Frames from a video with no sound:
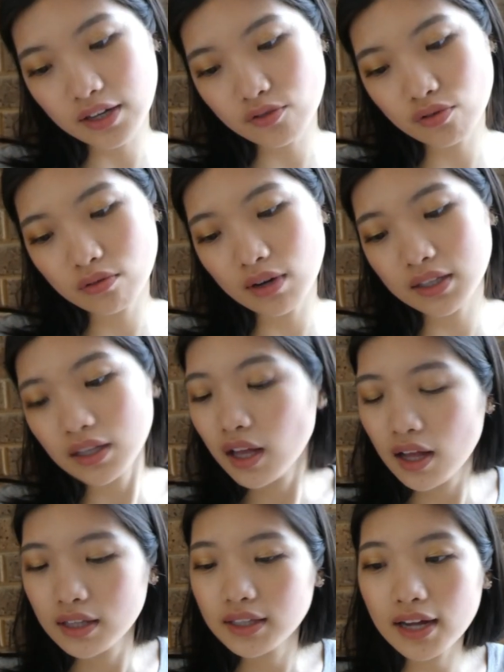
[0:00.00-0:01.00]
natural one,
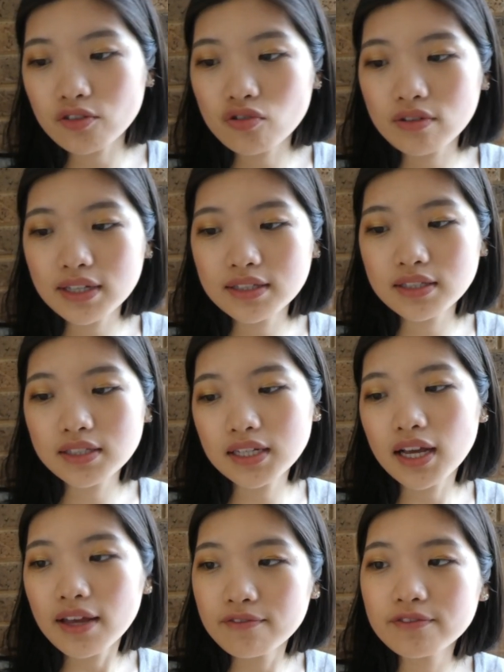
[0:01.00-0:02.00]
Natural
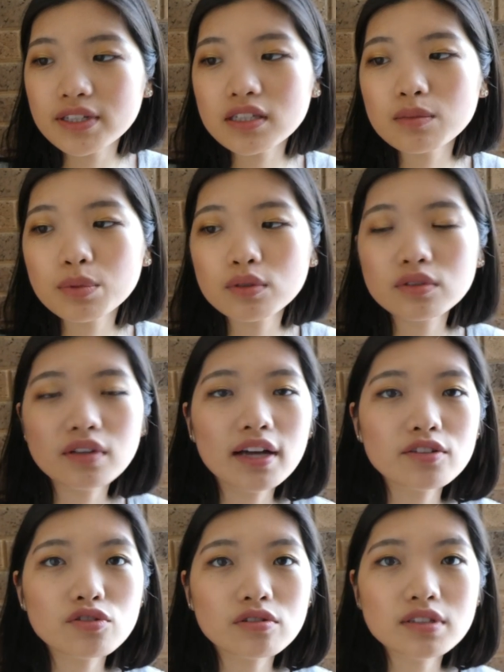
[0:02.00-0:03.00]
Instinct Invisible
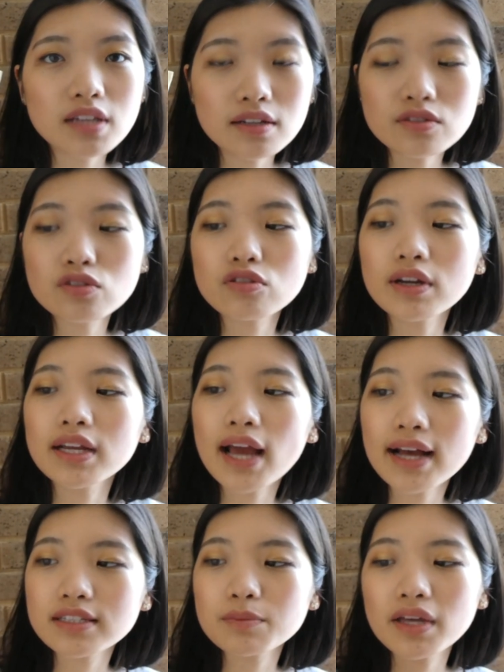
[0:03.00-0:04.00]
Natural Sunscreen
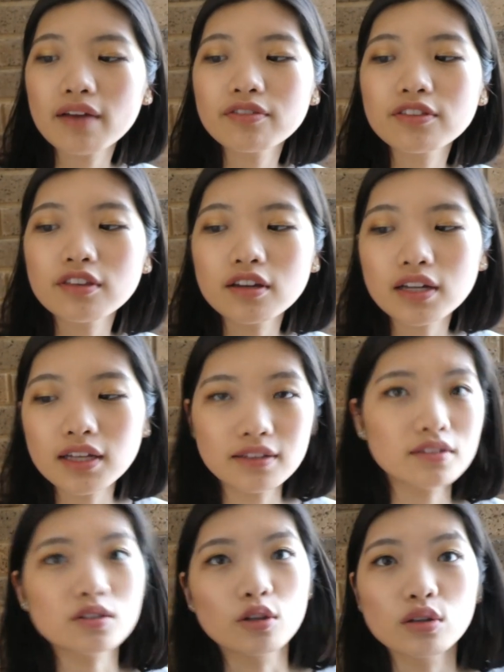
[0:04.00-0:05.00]
SPF 30.
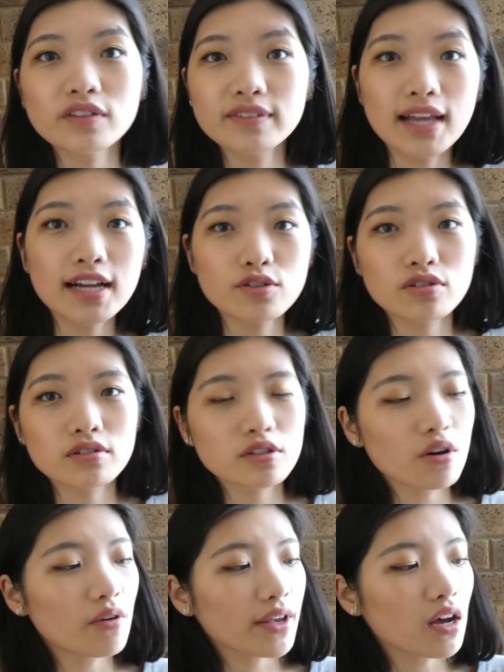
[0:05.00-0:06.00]
There's a lot of naturals
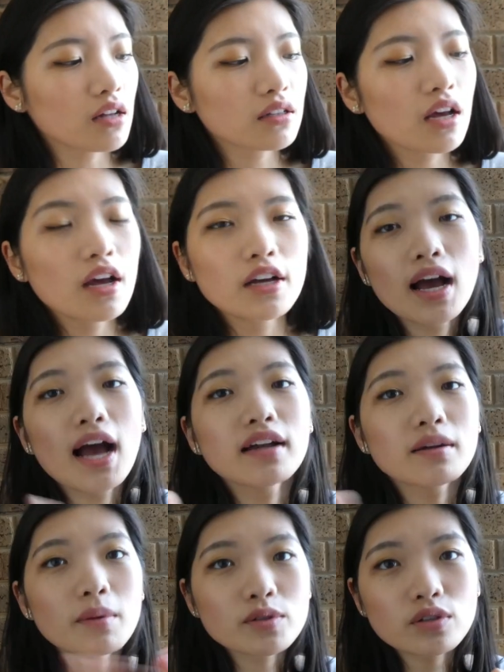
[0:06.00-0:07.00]
going on.
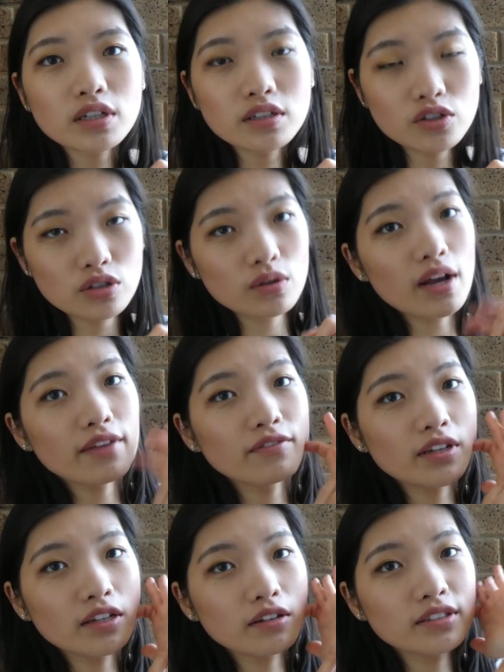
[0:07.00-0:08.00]
And I'm also going to do a
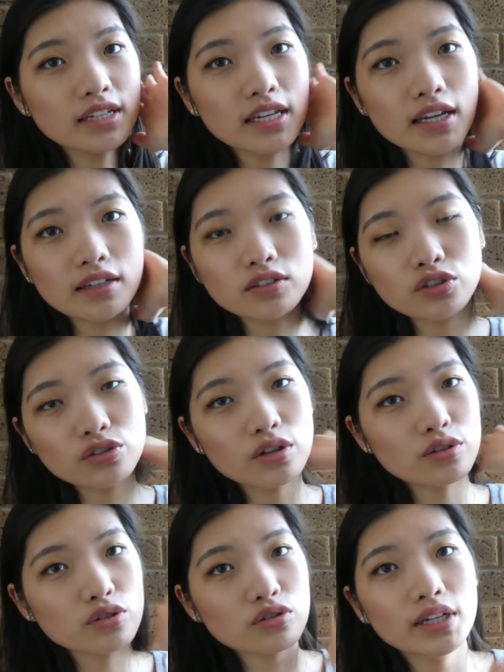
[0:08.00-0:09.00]
video dig into
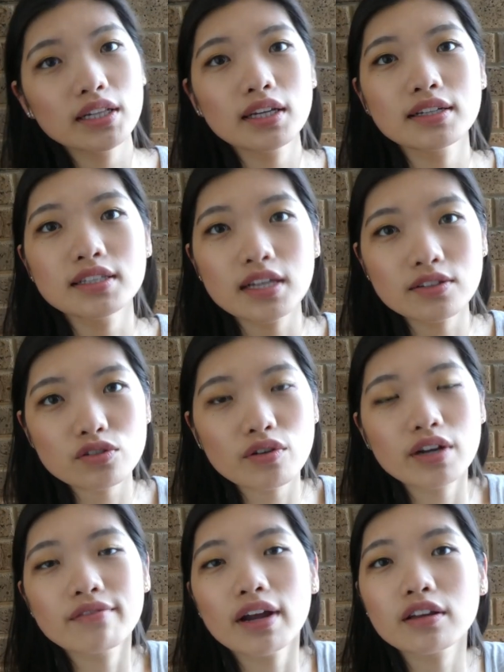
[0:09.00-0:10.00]
Australian
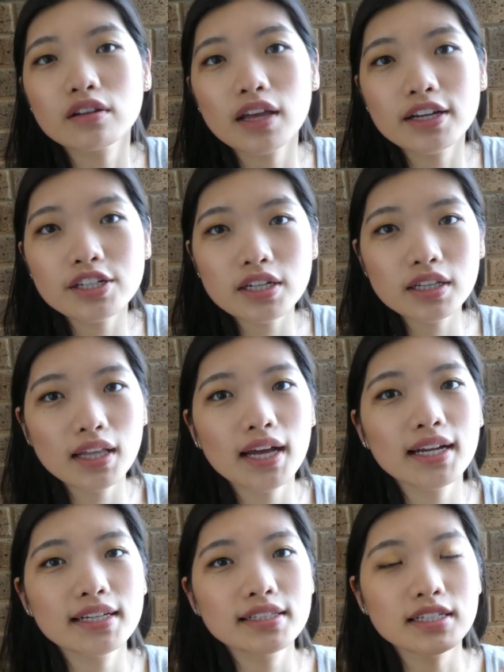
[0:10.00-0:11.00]
sunscreen regulation,
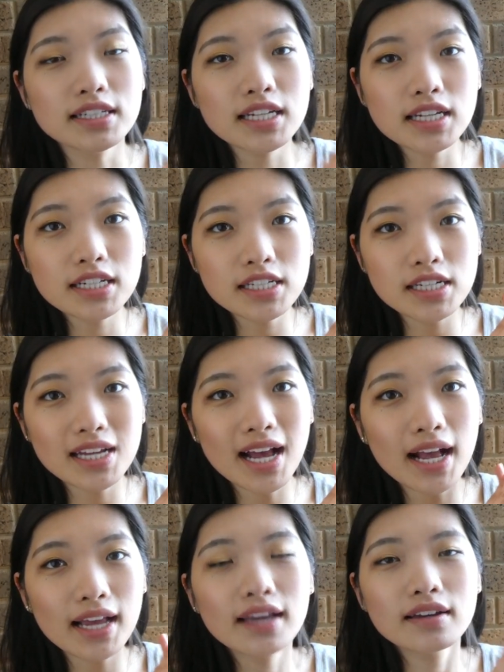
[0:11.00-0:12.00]
that is the
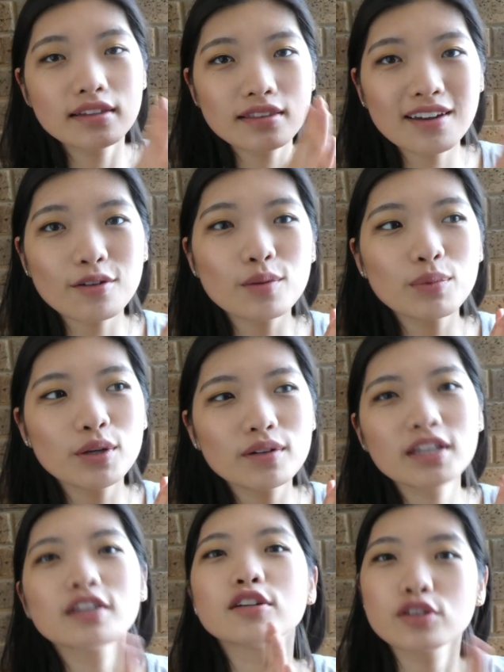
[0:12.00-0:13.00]
TGA,
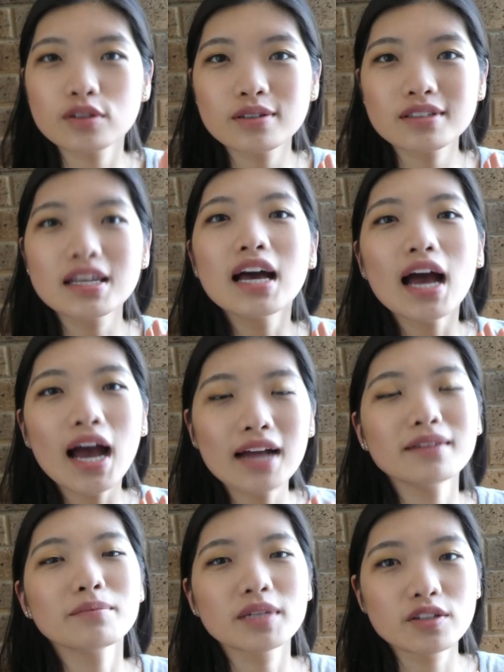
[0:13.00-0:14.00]
Therapeutic Goods
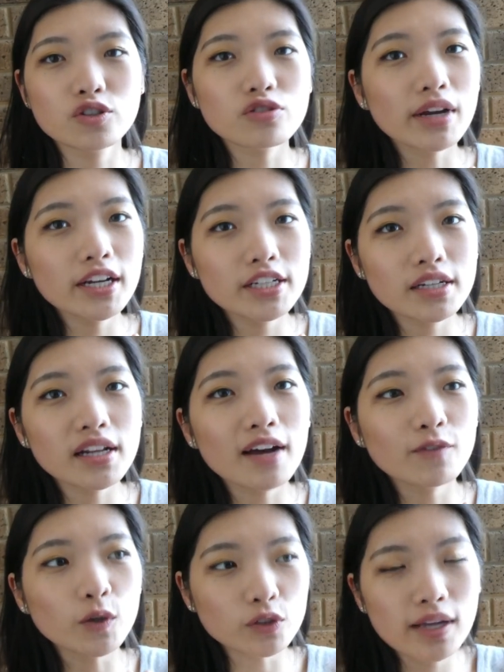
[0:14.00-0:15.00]
Administration.
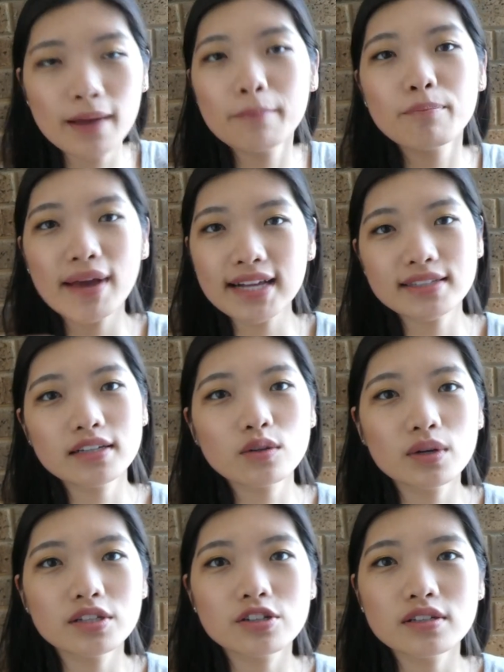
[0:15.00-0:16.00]
I've got 10 basic
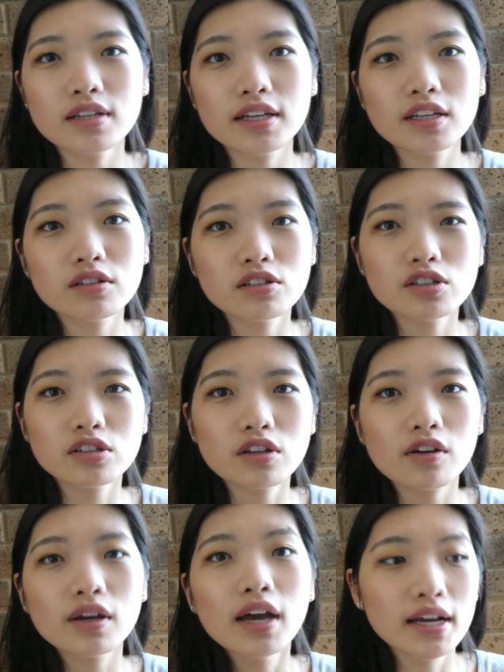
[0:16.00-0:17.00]
questions that you need to
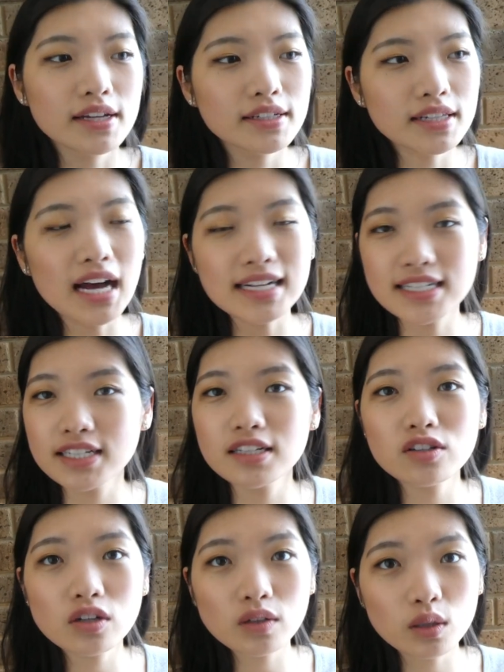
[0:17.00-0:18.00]
know because I
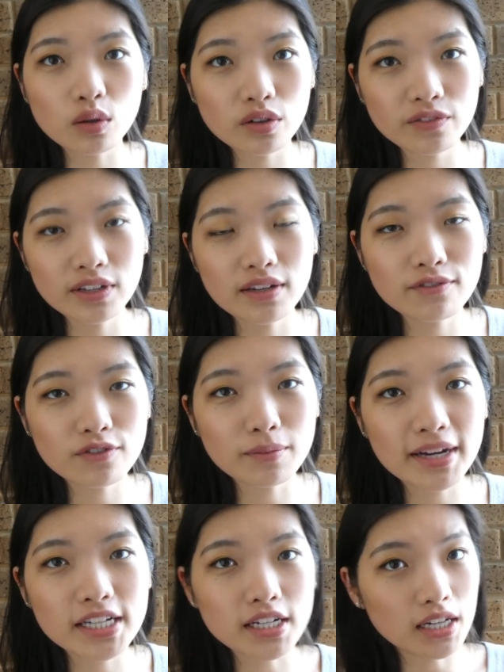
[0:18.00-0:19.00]
didn't know a lot of the
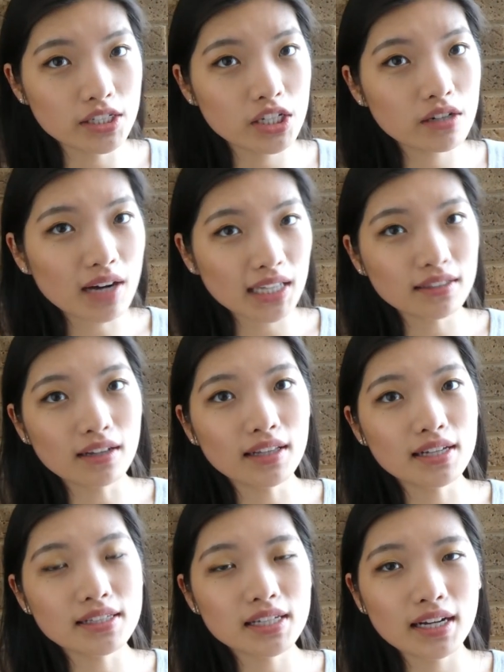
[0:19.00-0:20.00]
information until I done
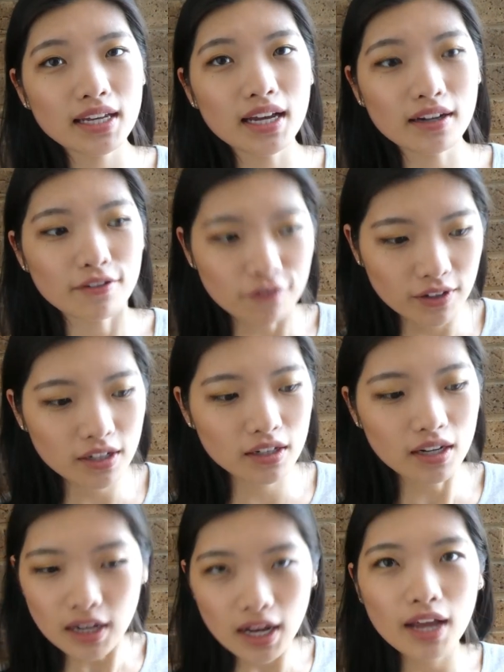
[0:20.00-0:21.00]
that study, and I
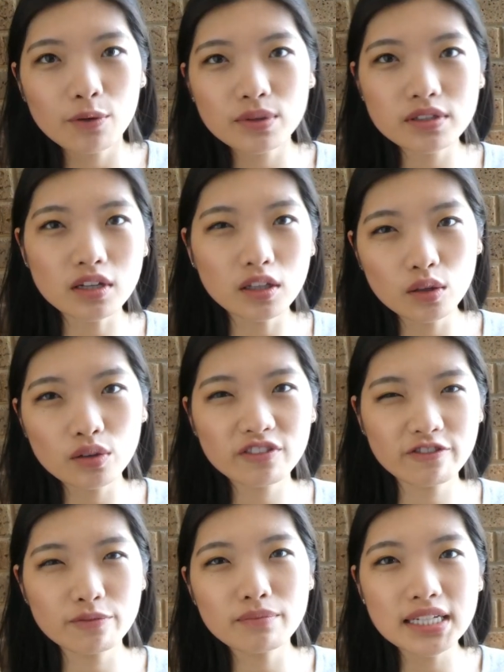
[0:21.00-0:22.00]
figure it was a lot
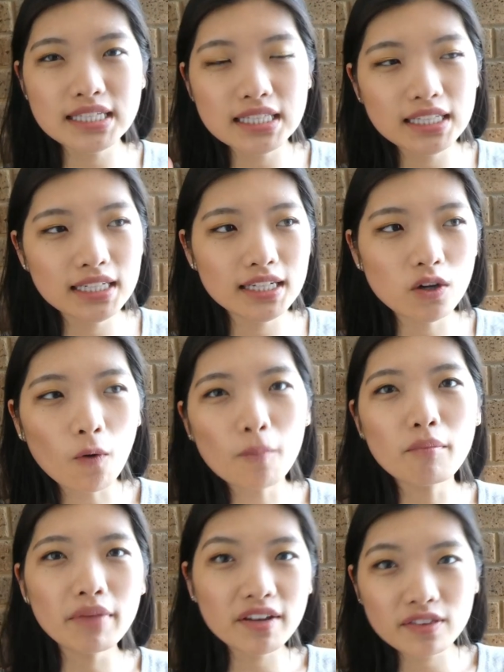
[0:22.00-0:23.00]
of misleading or
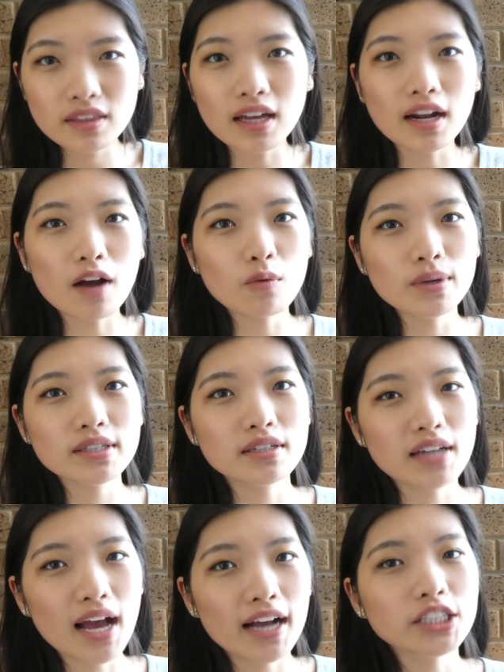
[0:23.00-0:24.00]
myths that I
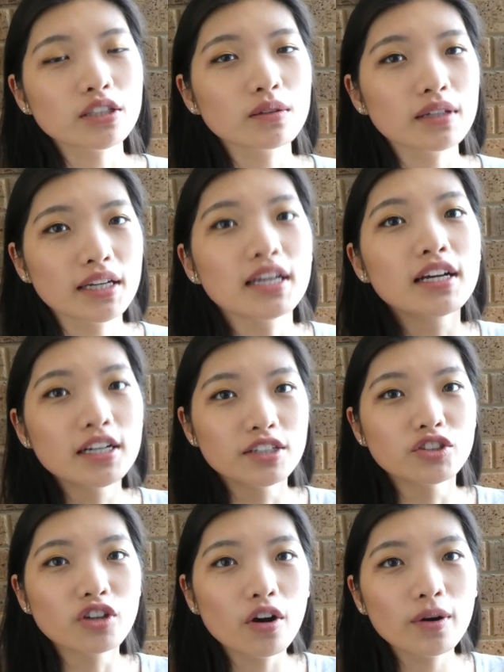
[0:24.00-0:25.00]
wasn't actually
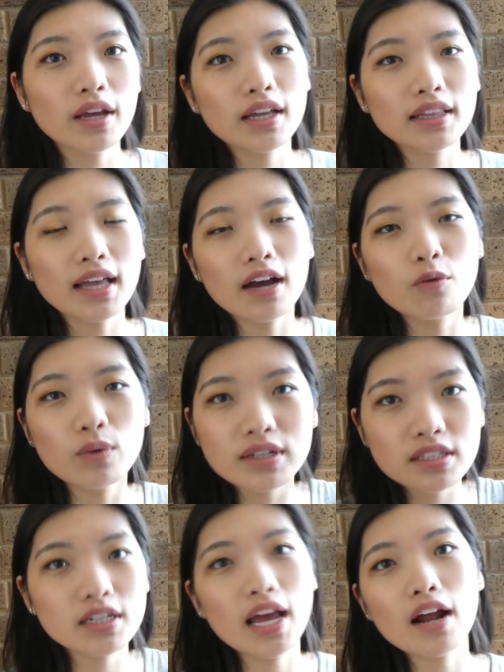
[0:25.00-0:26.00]
knowing that
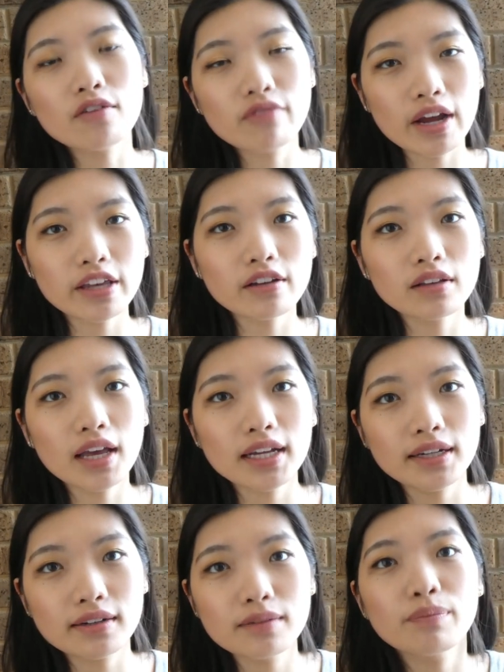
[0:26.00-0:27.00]
wasn't
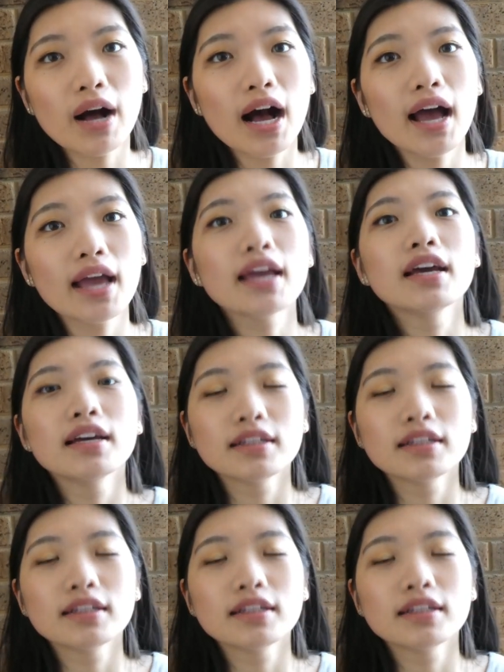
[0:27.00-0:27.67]
regulated by